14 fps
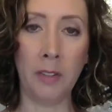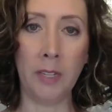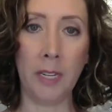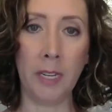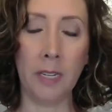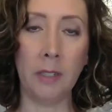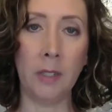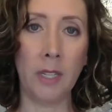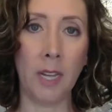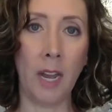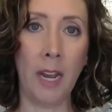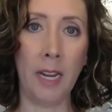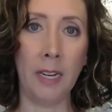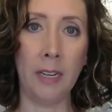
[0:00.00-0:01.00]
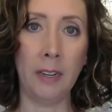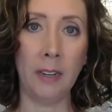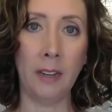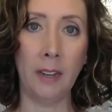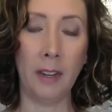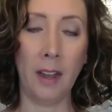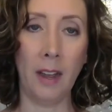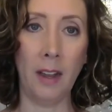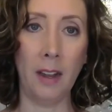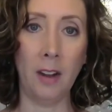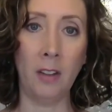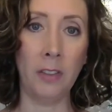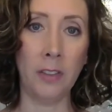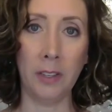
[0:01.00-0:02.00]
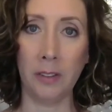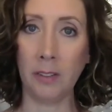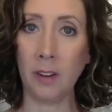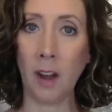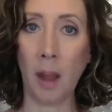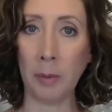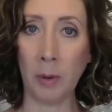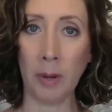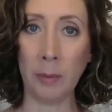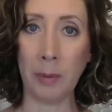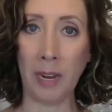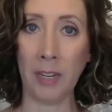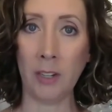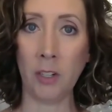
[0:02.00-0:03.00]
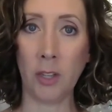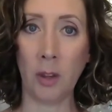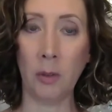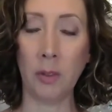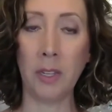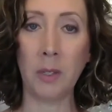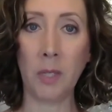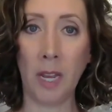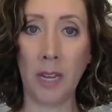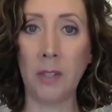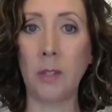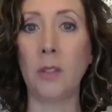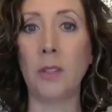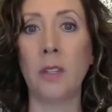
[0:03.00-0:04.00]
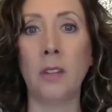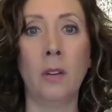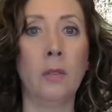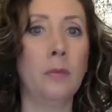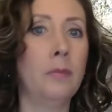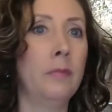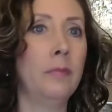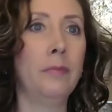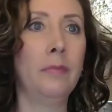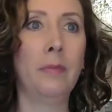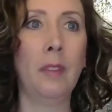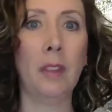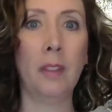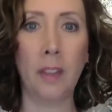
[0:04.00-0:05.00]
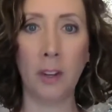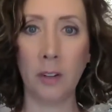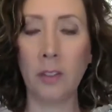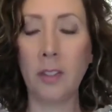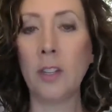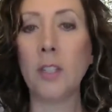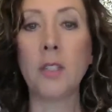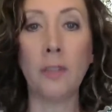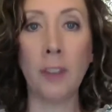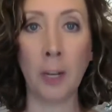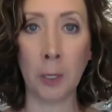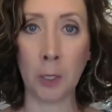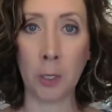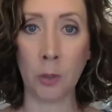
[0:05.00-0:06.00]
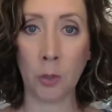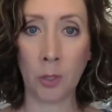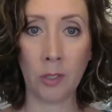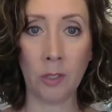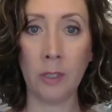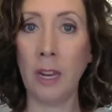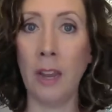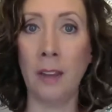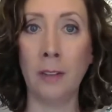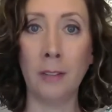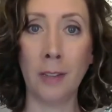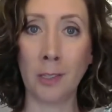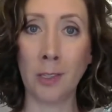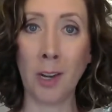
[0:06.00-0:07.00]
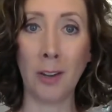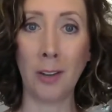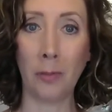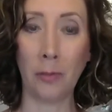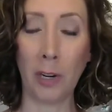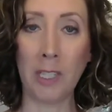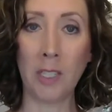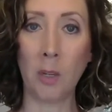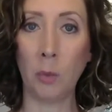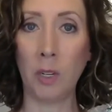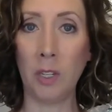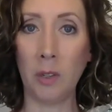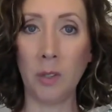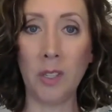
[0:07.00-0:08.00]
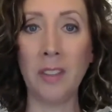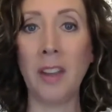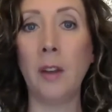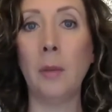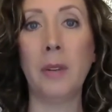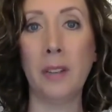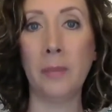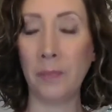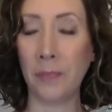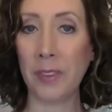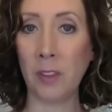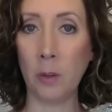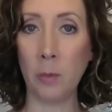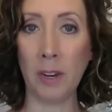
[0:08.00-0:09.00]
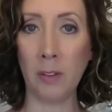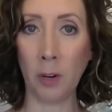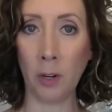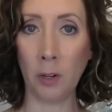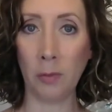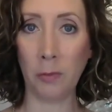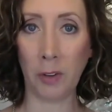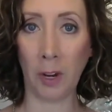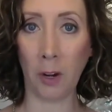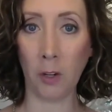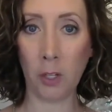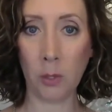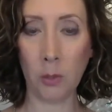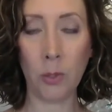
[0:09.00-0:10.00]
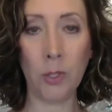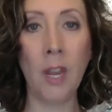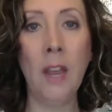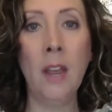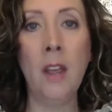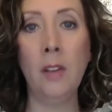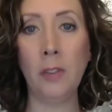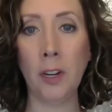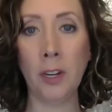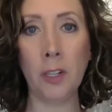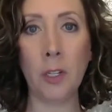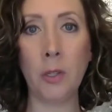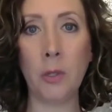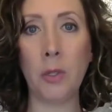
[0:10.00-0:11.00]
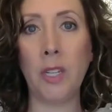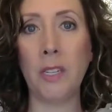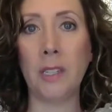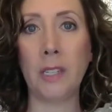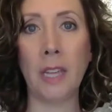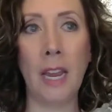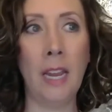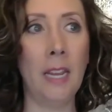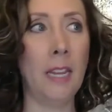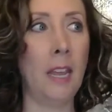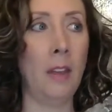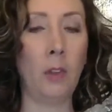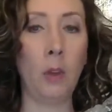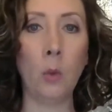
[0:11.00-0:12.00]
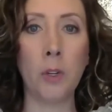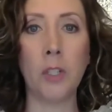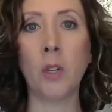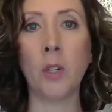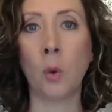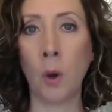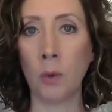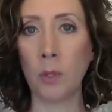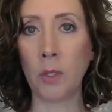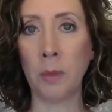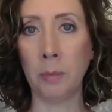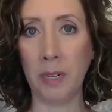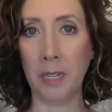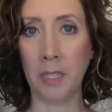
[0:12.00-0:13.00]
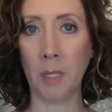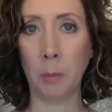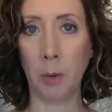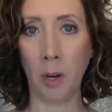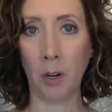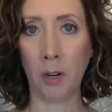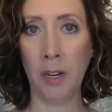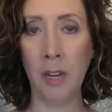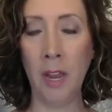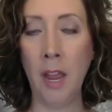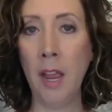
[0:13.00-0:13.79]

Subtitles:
on the inside on the copyright page, though, that says, there's fair use. And that's not a phrase that we use in there, but you might have heard of fair use. Fair use is like if you want to quote somebody's book.